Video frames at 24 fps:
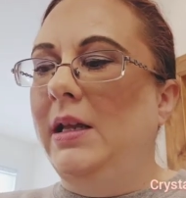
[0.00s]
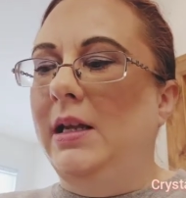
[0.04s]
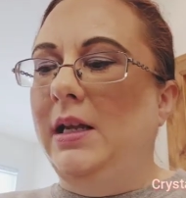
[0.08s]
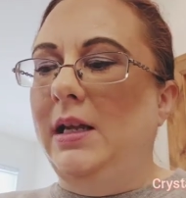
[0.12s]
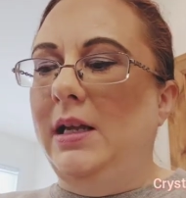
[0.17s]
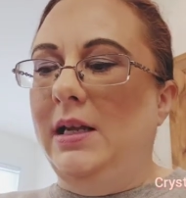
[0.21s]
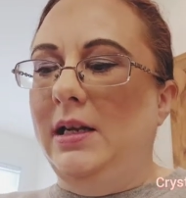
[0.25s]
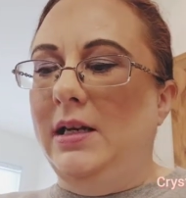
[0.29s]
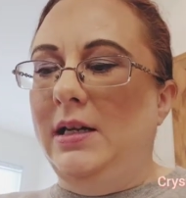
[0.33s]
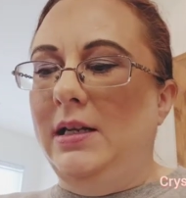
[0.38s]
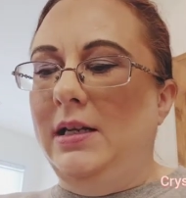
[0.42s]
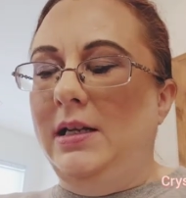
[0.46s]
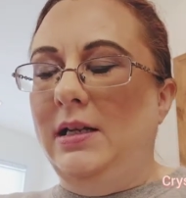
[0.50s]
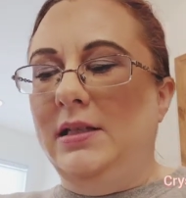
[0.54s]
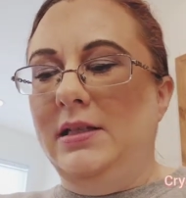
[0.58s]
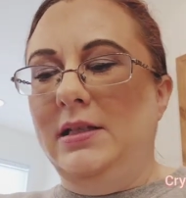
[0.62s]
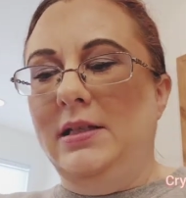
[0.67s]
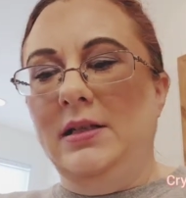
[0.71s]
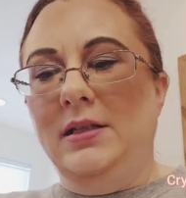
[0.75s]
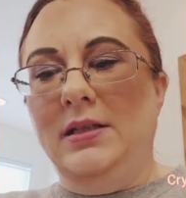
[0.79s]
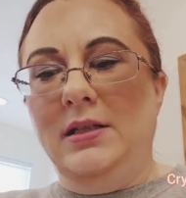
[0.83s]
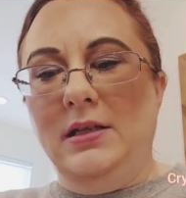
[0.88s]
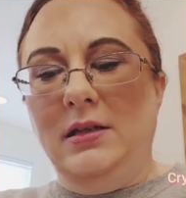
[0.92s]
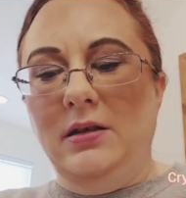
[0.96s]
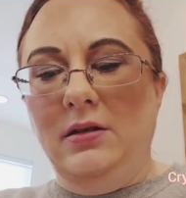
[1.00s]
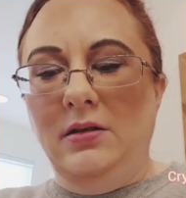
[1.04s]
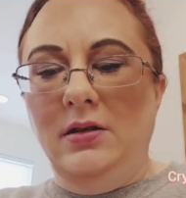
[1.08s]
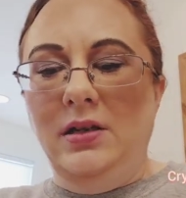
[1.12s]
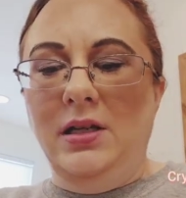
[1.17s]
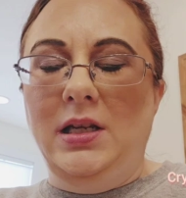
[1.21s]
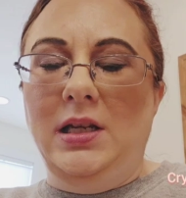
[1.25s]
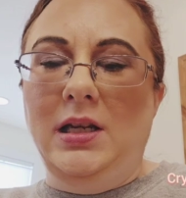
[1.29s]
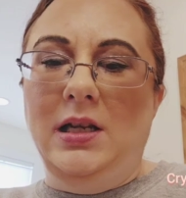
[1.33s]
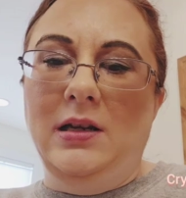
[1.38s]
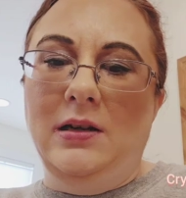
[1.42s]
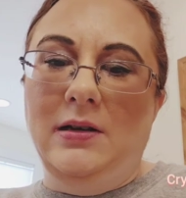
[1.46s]
And it's this color
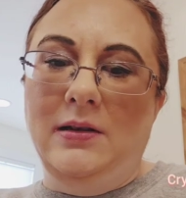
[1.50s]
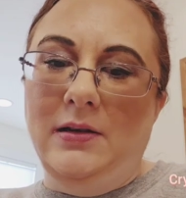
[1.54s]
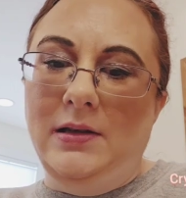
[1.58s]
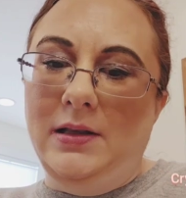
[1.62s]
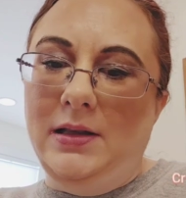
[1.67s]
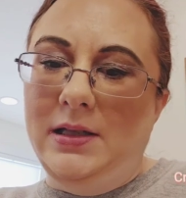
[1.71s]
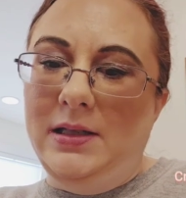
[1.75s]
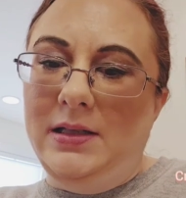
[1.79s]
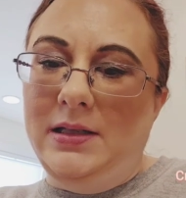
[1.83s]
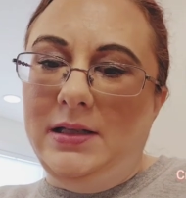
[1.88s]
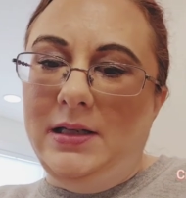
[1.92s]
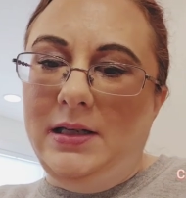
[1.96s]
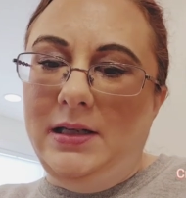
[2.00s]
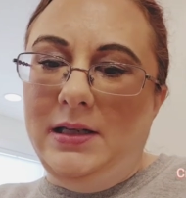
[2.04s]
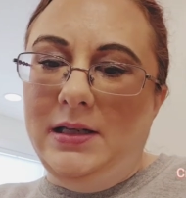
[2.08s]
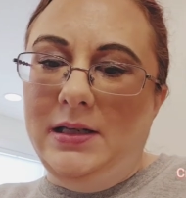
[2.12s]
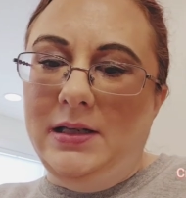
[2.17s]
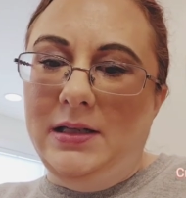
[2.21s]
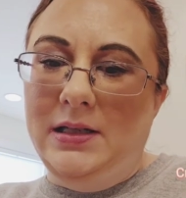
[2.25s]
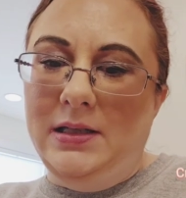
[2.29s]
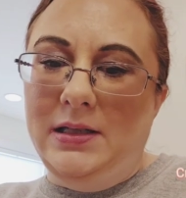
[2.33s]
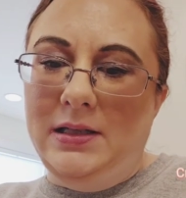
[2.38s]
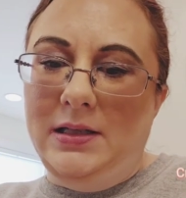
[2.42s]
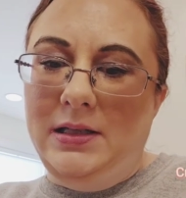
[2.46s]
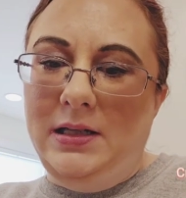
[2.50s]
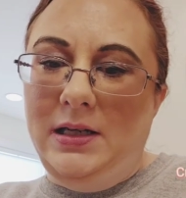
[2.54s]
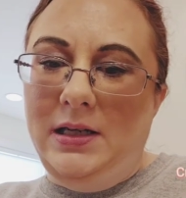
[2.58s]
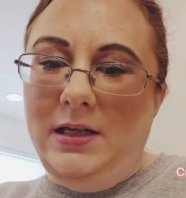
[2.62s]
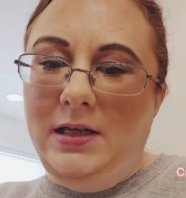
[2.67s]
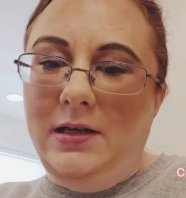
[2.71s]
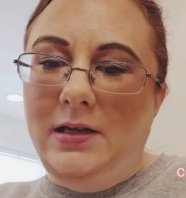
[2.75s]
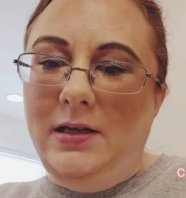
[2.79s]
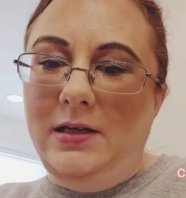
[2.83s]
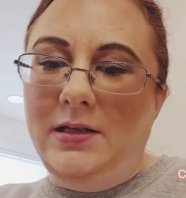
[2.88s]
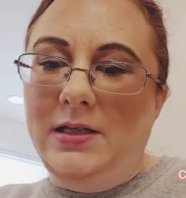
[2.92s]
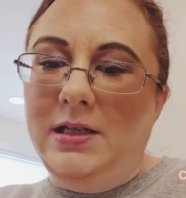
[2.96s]
here. This is
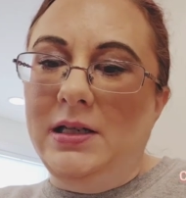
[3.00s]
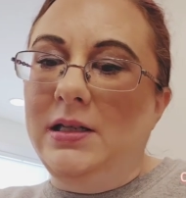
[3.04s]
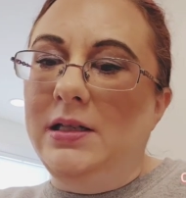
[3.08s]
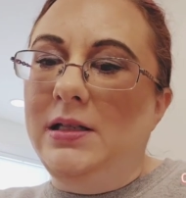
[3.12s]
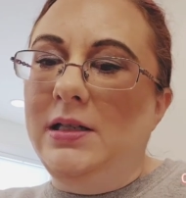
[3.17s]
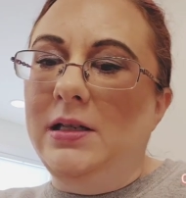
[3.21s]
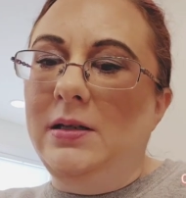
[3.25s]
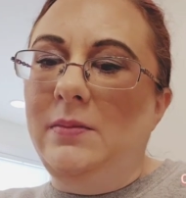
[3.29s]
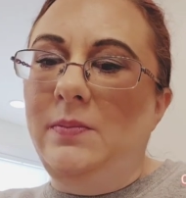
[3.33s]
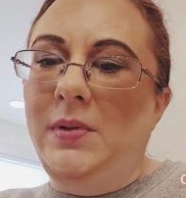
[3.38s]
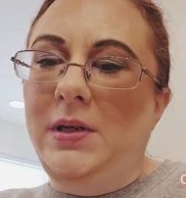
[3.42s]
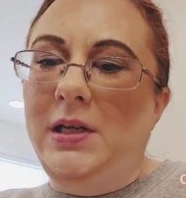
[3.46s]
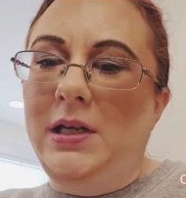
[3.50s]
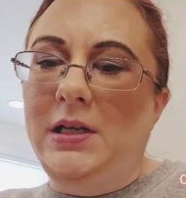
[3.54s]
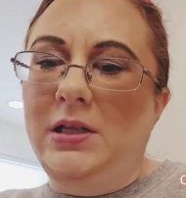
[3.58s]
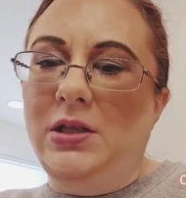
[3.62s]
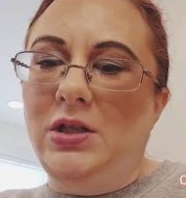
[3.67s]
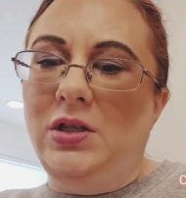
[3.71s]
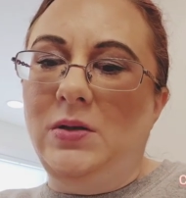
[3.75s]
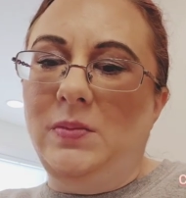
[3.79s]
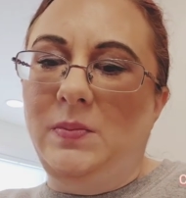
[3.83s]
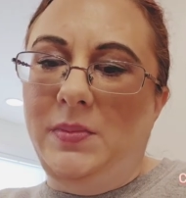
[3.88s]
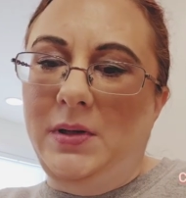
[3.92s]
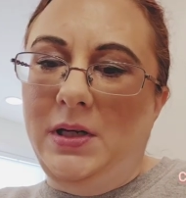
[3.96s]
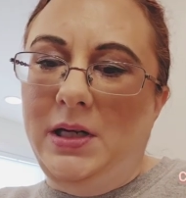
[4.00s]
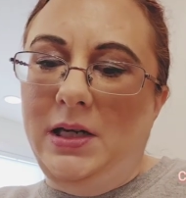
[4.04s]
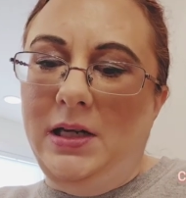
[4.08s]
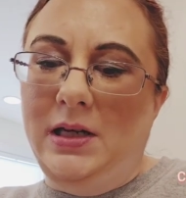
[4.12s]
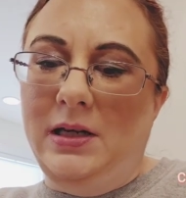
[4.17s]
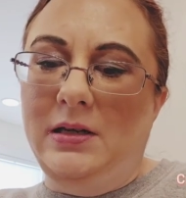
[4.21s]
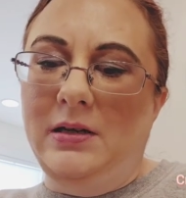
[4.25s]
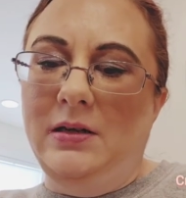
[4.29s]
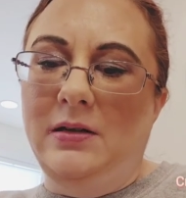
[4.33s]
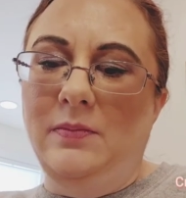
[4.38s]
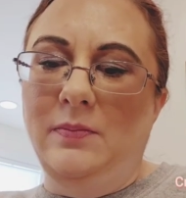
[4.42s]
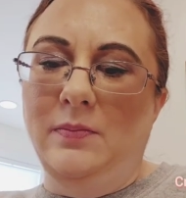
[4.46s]
the Tinted Peach
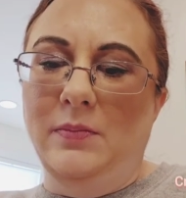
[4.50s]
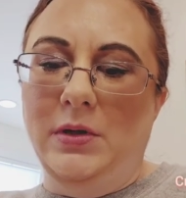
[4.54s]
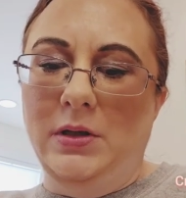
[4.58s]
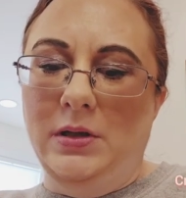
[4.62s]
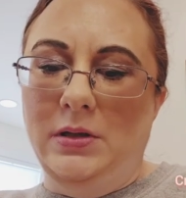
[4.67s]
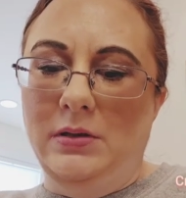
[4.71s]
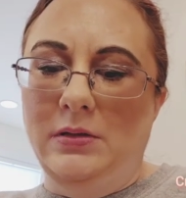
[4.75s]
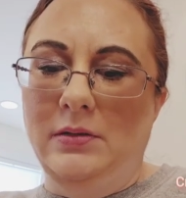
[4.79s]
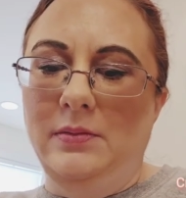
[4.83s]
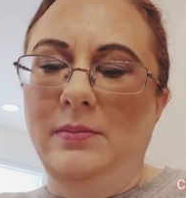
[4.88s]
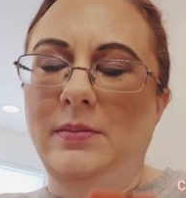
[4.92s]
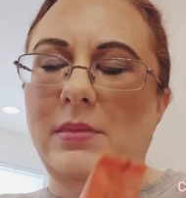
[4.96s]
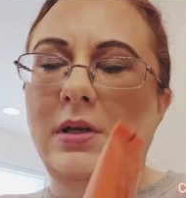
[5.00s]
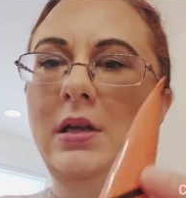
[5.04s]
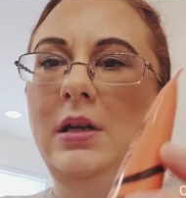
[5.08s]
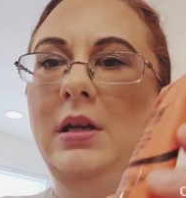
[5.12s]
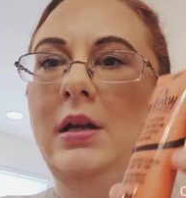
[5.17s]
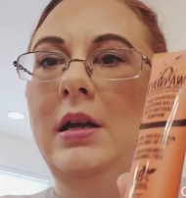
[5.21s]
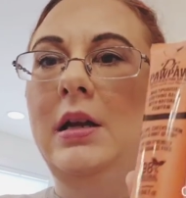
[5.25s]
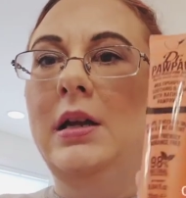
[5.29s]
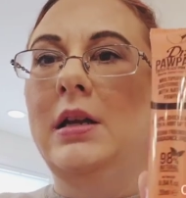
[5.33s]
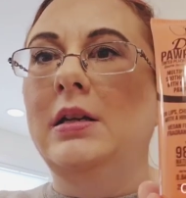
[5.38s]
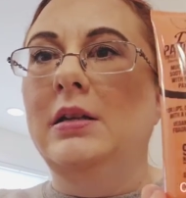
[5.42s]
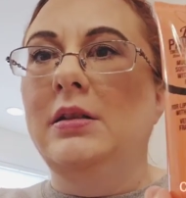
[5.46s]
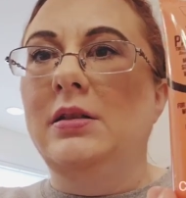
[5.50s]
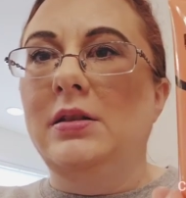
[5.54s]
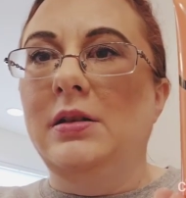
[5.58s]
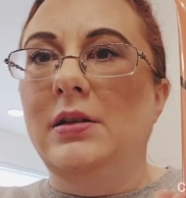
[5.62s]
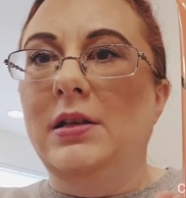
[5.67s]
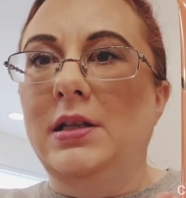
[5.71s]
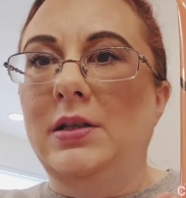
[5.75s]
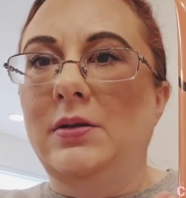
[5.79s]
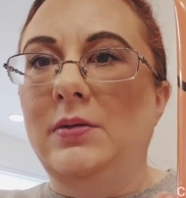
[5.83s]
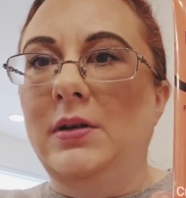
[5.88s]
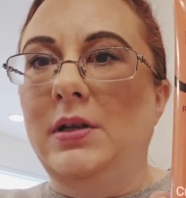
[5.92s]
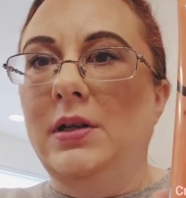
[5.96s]
Pink Balm. So
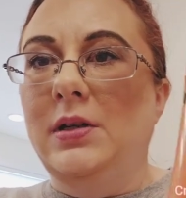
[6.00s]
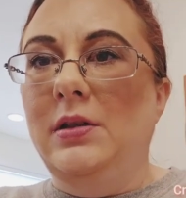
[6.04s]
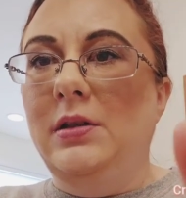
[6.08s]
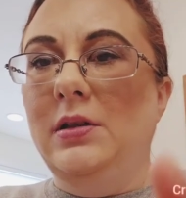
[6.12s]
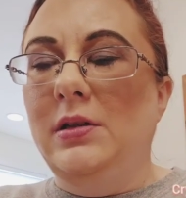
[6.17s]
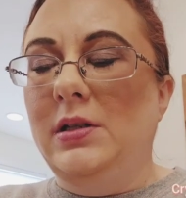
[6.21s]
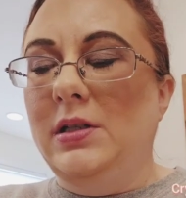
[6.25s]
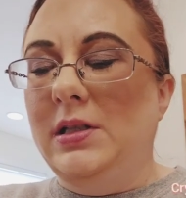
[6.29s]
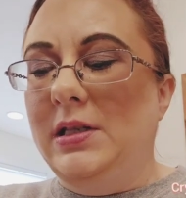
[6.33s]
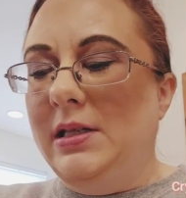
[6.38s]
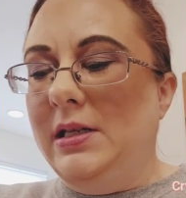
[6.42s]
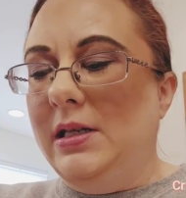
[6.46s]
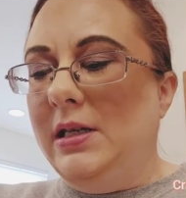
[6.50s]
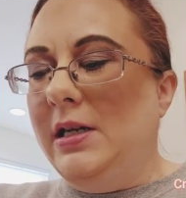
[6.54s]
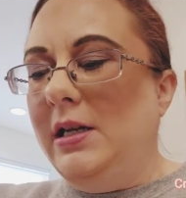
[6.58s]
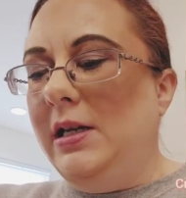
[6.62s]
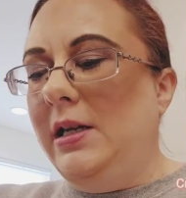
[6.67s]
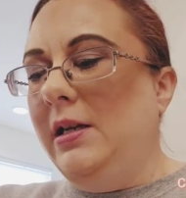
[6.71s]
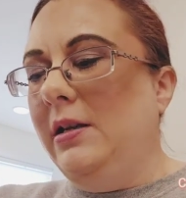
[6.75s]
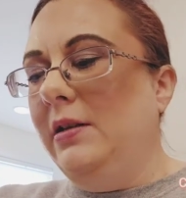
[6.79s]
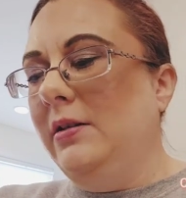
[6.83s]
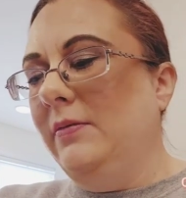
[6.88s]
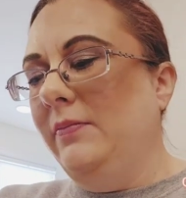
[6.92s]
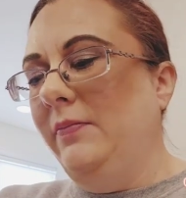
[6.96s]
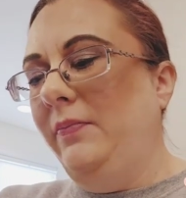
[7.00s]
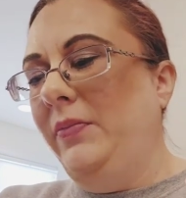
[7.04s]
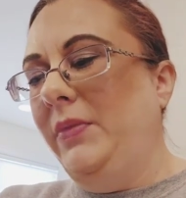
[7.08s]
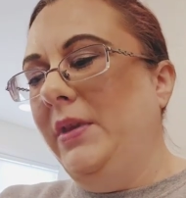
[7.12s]
that's what it looks like.